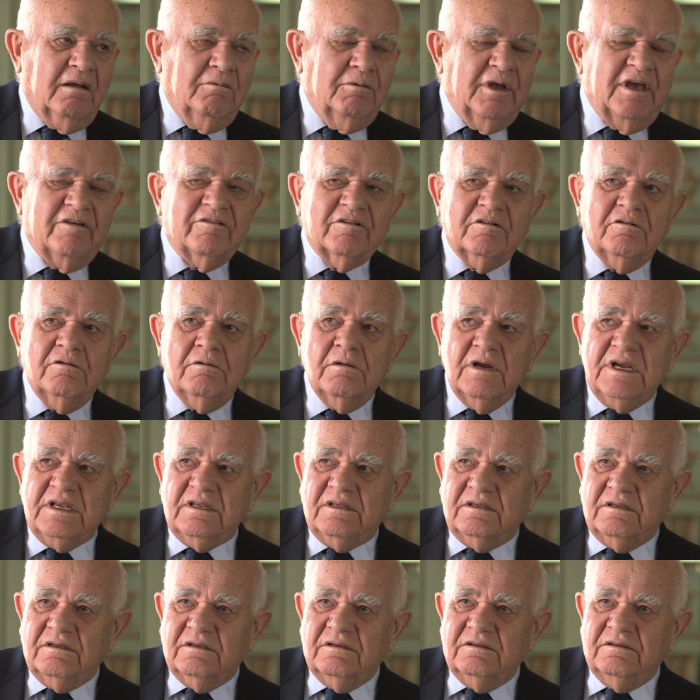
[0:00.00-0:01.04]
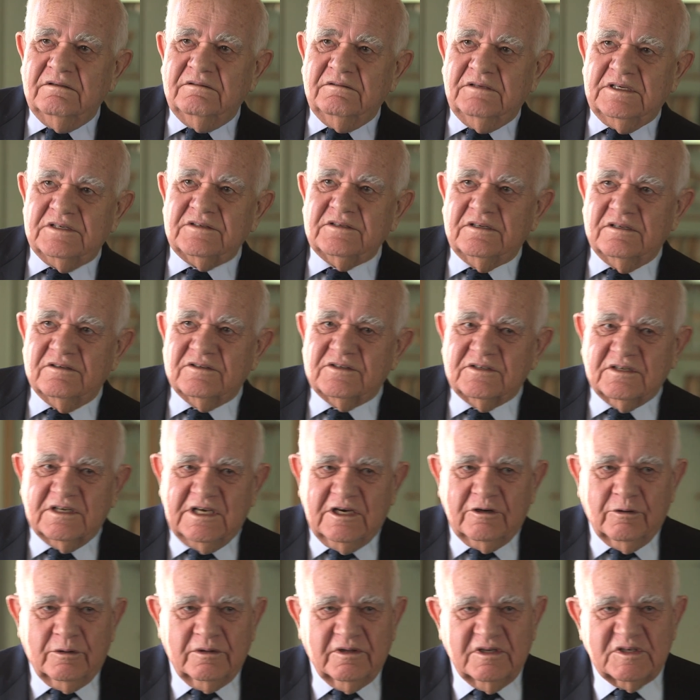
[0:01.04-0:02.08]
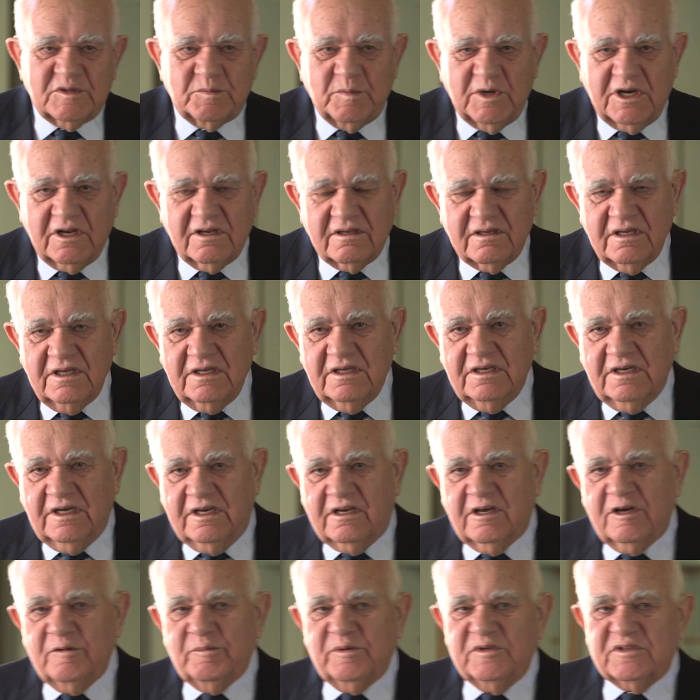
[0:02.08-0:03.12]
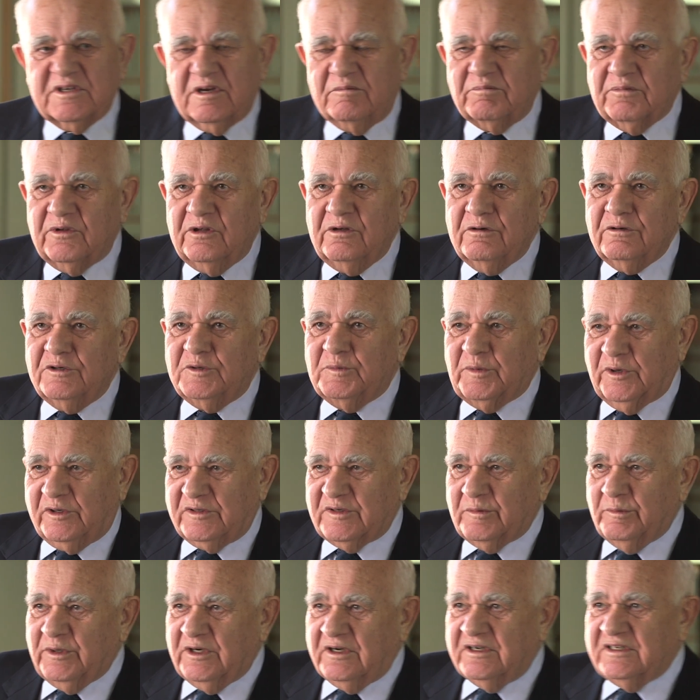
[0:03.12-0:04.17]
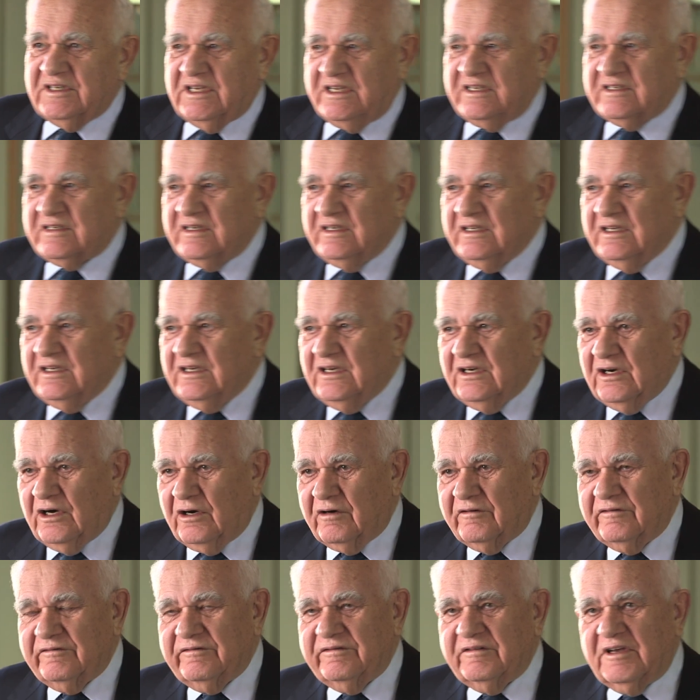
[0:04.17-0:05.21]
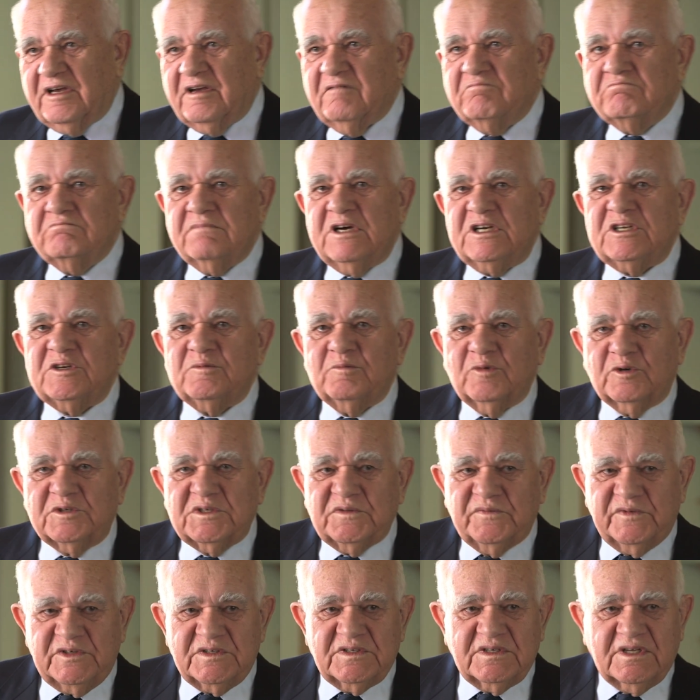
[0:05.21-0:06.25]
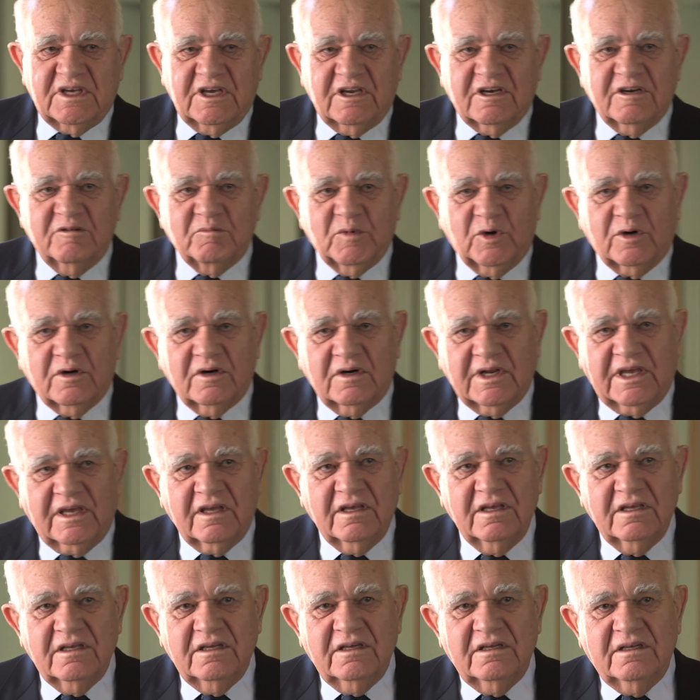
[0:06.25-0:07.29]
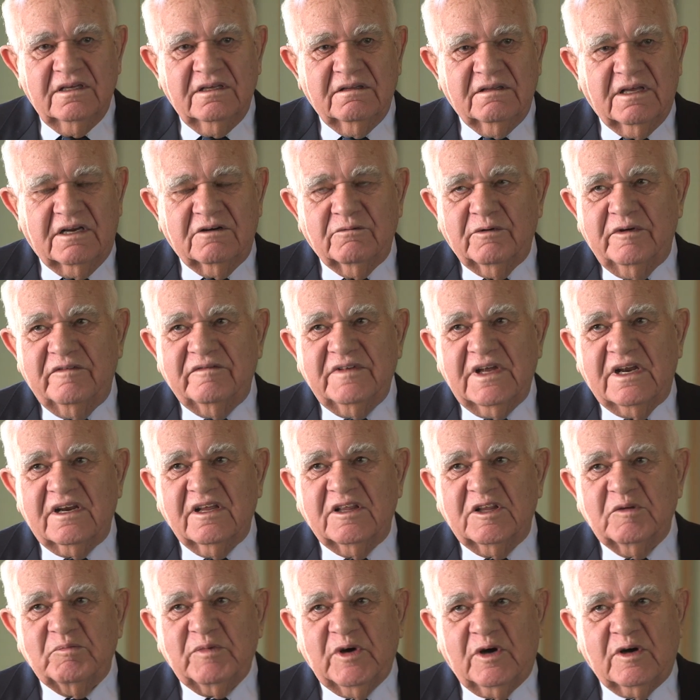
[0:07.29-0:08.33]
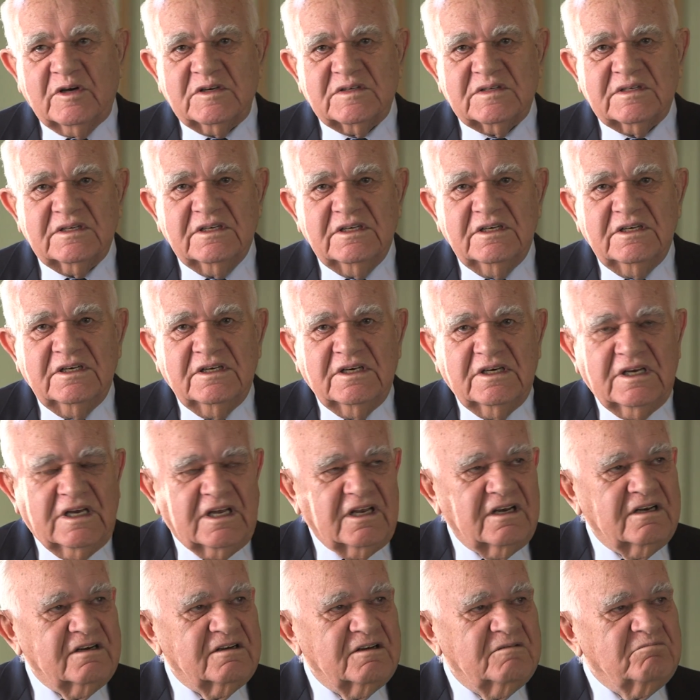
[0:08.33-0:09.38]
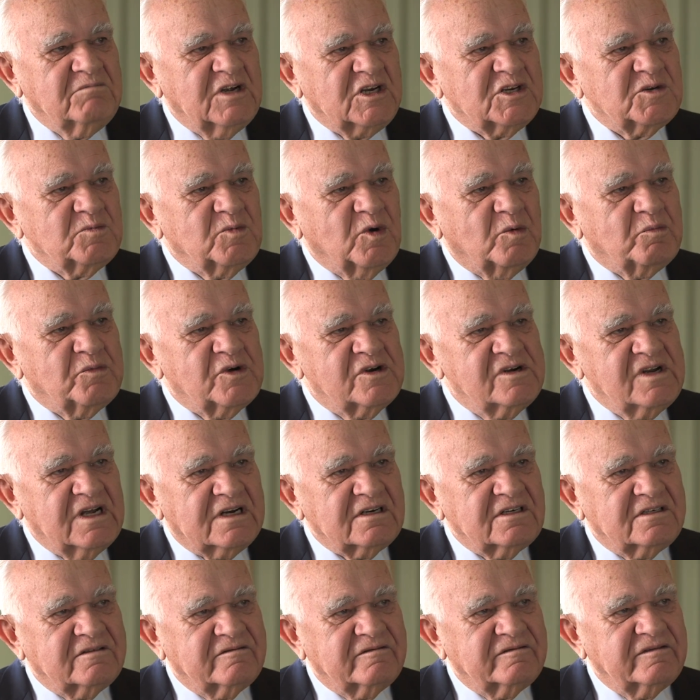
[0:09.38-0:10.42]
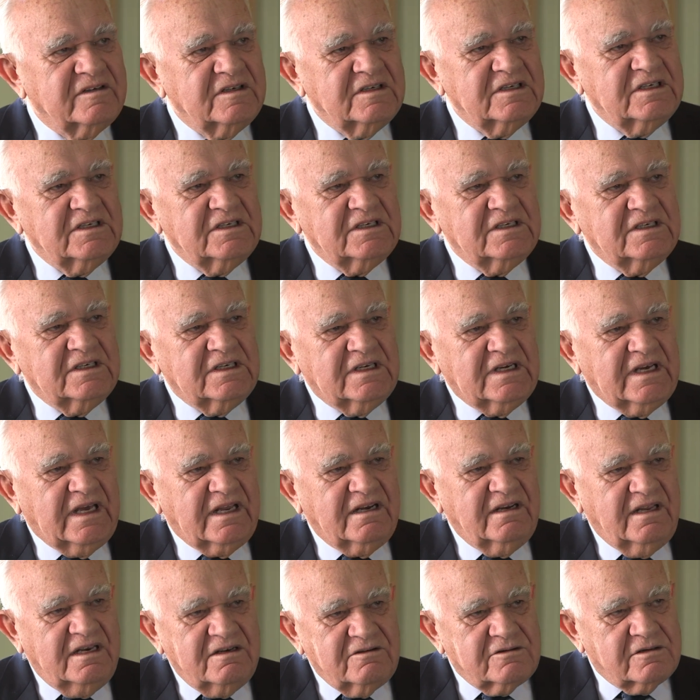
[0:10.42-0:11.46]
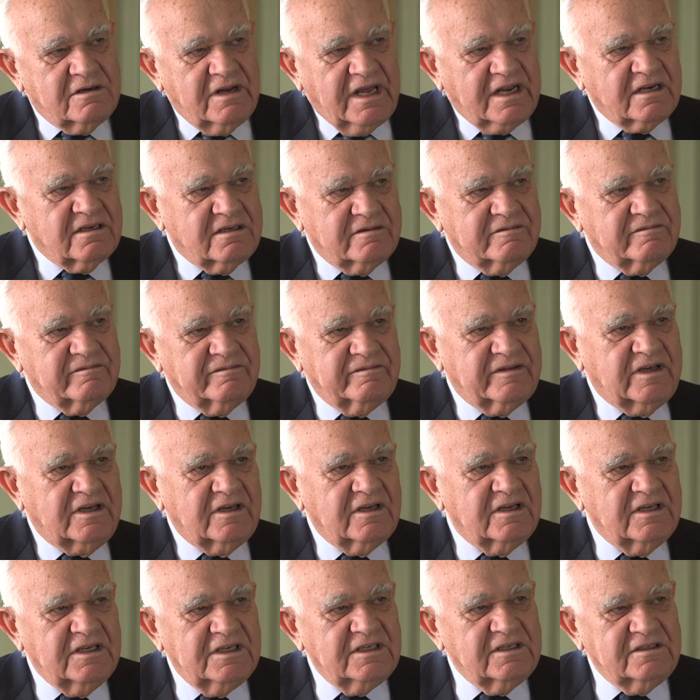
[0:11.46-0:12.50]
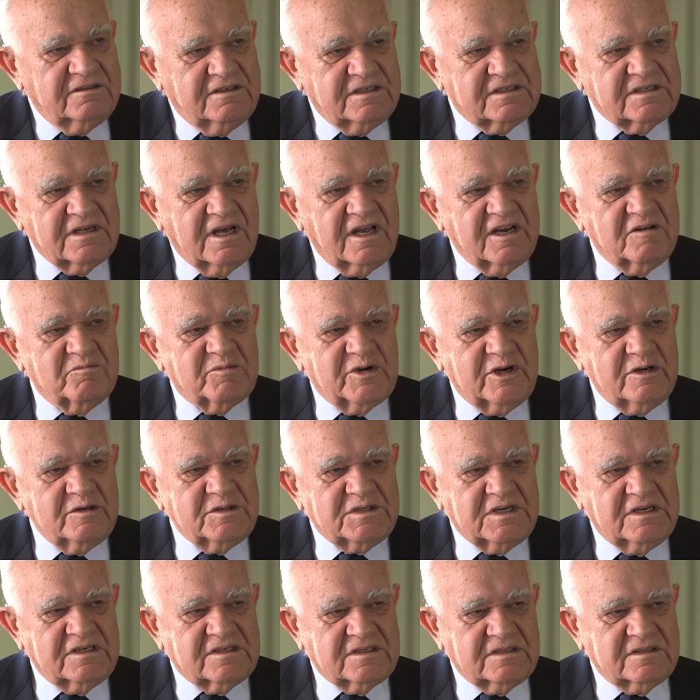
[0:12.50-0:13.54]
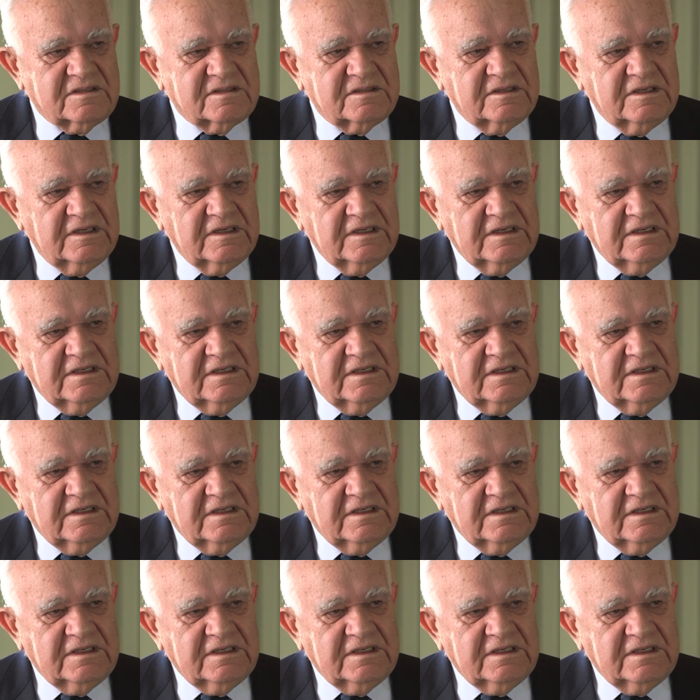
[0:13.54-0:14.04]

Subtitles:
We have a great distance to go on this, but it opens up huge possibilities of much more sophisticated modeling than we've done in the past, and much more productive and interactive design processes.